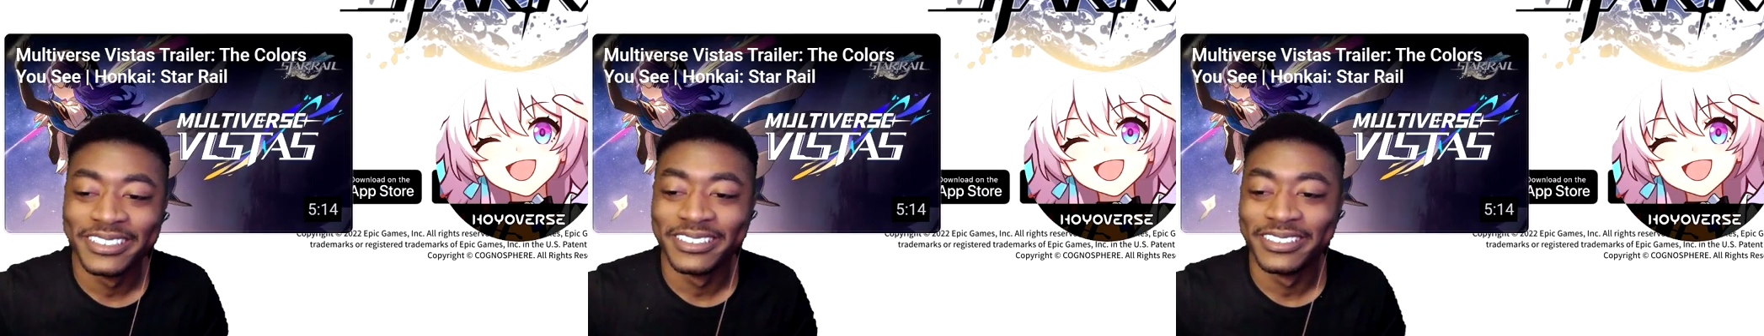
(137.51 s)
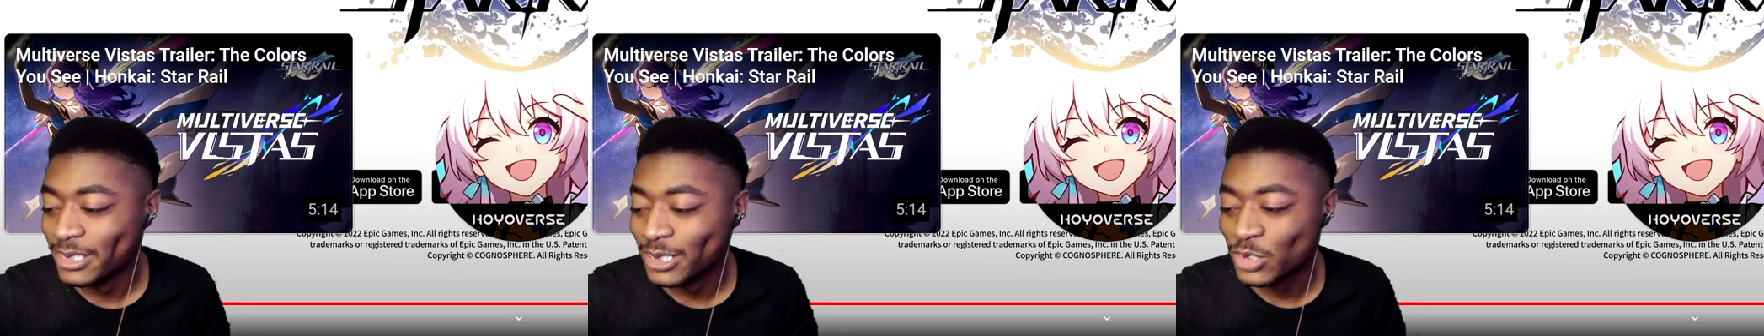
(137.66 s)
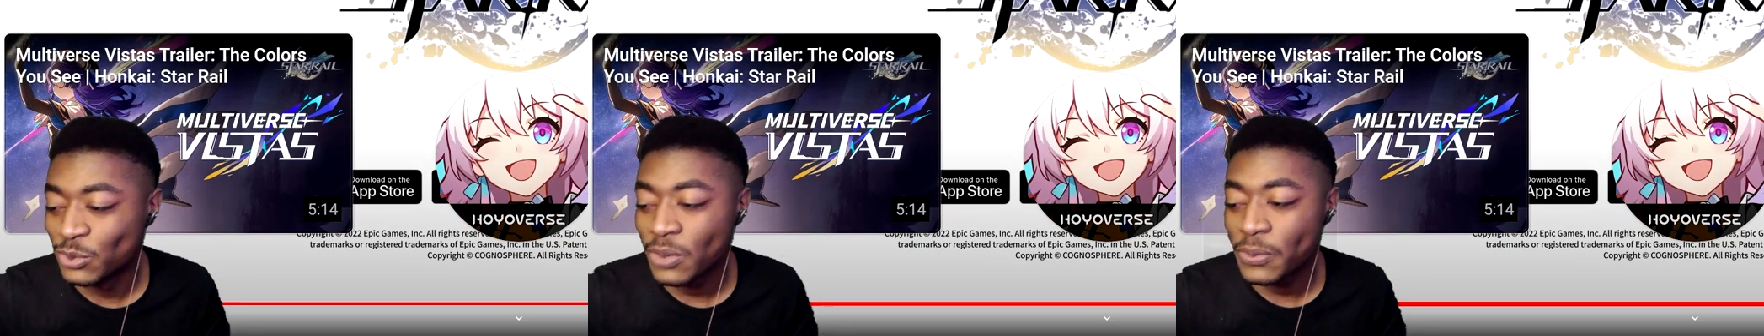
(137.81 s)

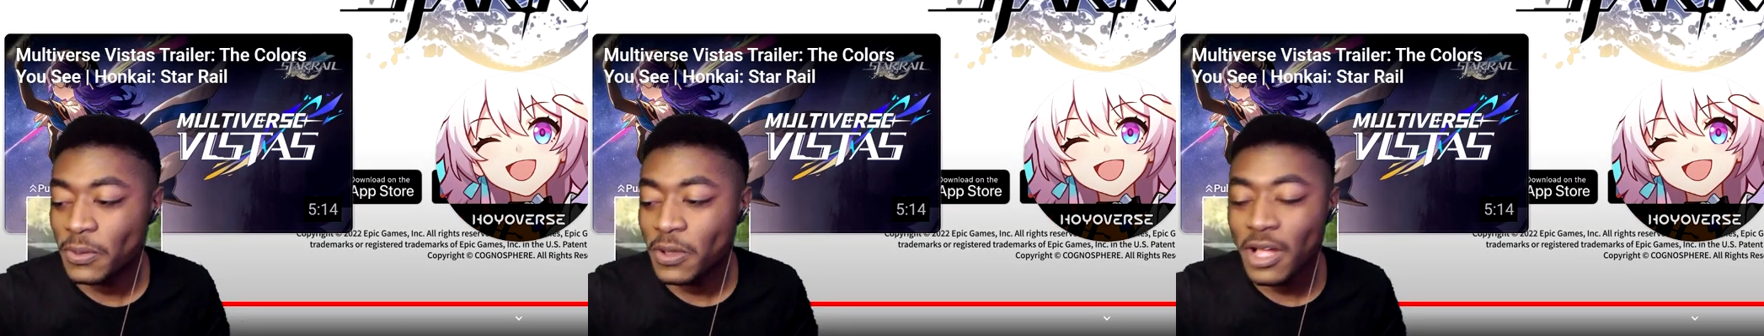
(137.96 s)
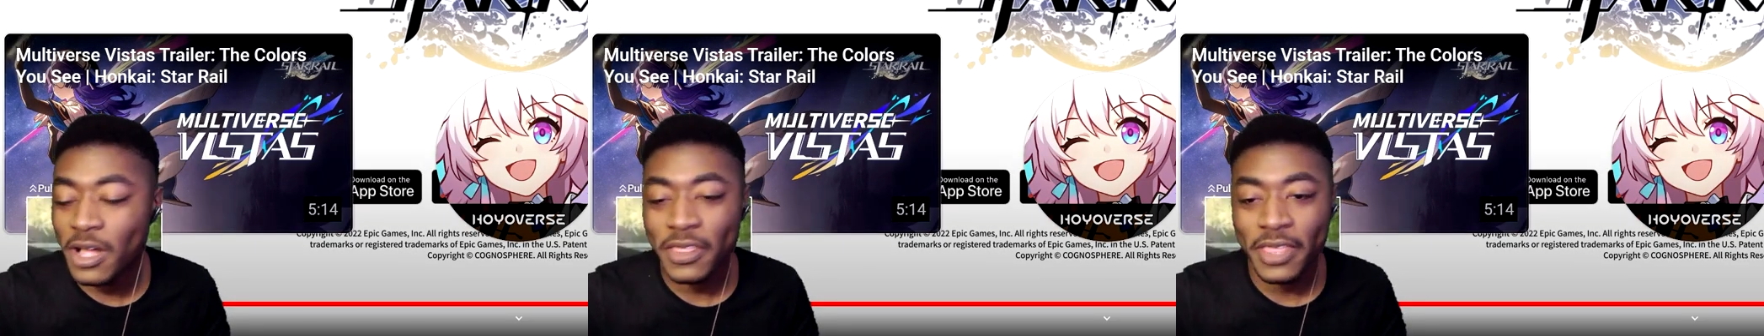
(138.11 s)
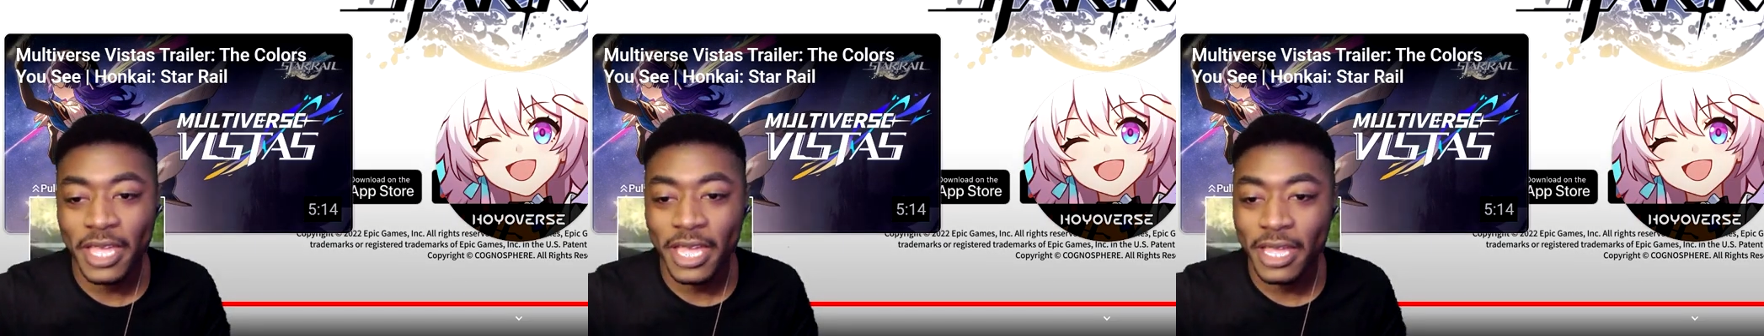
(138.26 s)
Did you remember
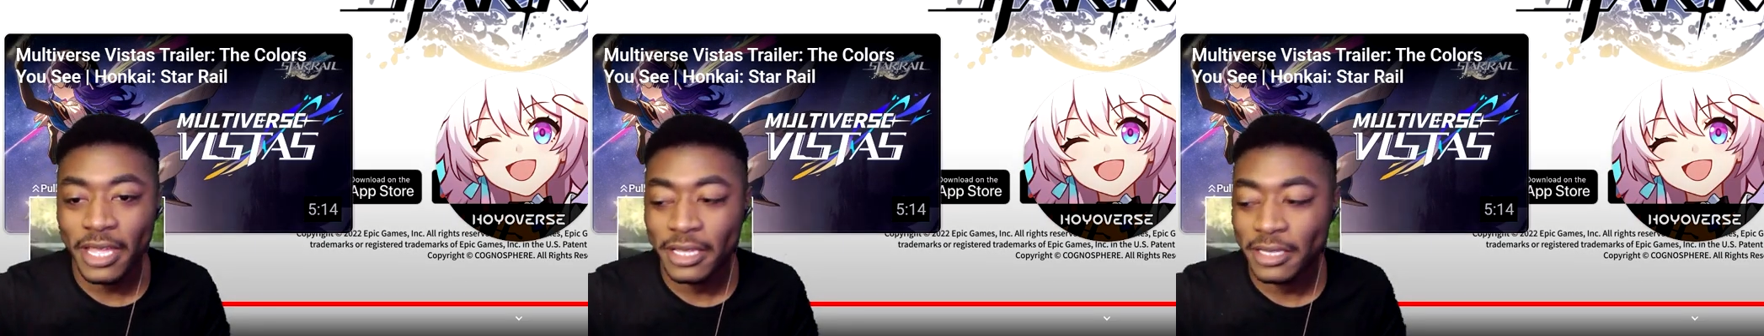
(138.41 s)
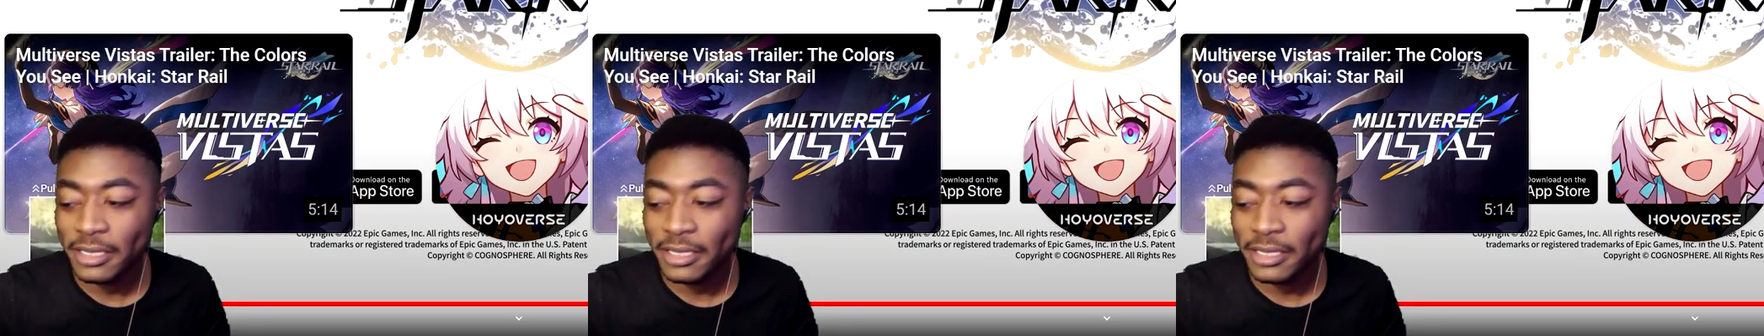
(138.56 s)
all that?